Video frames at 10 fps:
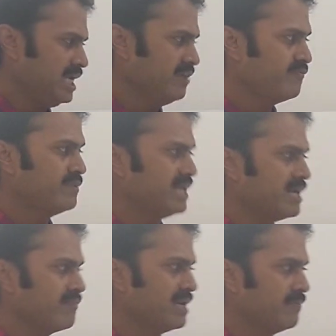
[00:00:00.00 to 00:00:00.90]
If
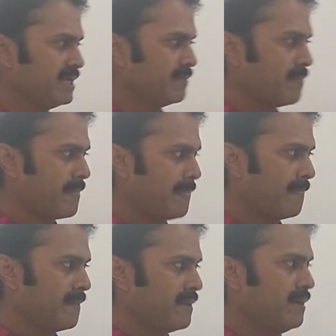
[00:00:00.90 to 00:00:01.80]
there will be
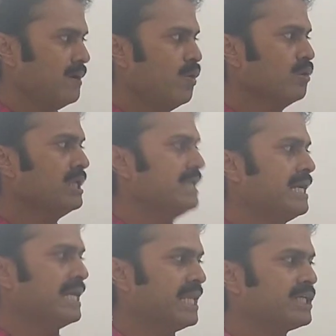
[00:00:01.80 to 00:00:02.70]

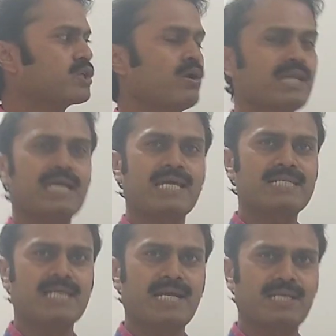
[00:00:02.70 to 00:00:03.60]
only electronic
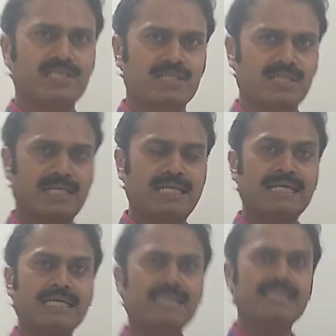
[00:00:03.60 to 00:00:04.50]
excitation,
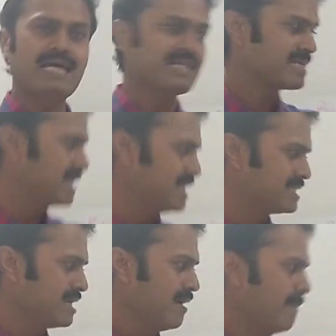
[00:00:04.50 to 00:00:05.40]
in that
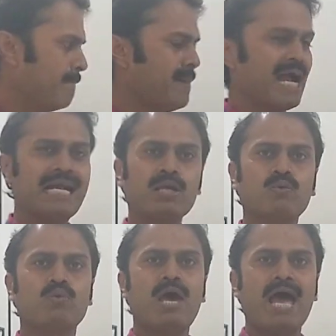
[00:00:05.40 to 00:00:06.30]
case,
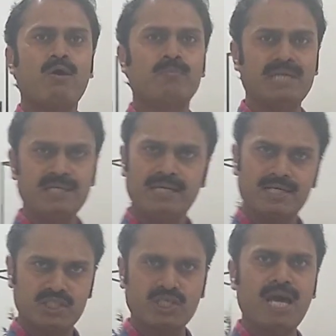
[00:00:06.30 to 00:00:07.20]
band would have
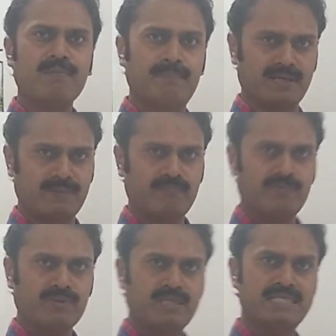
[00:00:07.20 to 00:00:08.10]
been sharper.
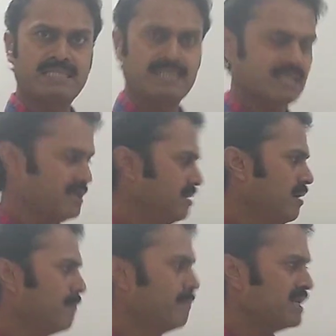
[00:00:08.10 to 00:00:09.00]

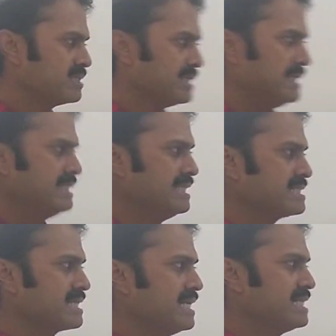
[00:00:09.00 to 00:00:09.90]
But in
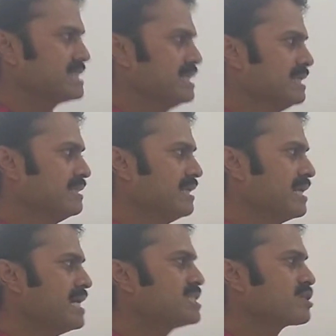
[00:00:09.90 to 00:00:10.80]
this case, the
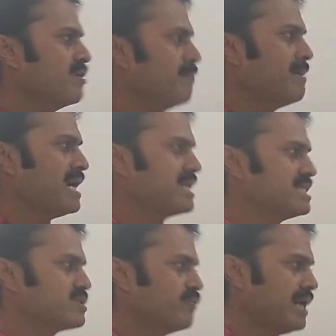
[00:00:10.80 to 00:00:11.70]
nature of
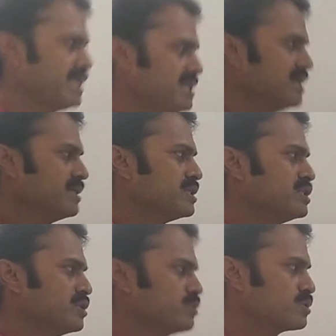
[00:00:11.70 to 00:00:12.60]
band is wide
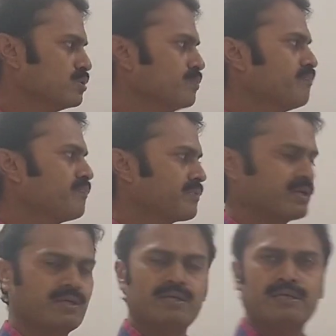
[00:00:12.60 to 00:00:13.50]
due to
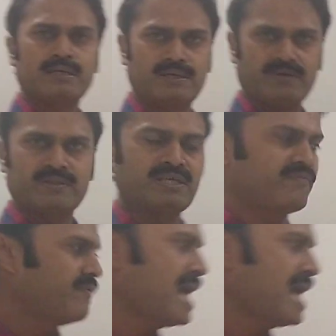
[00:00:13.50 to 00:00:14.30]
the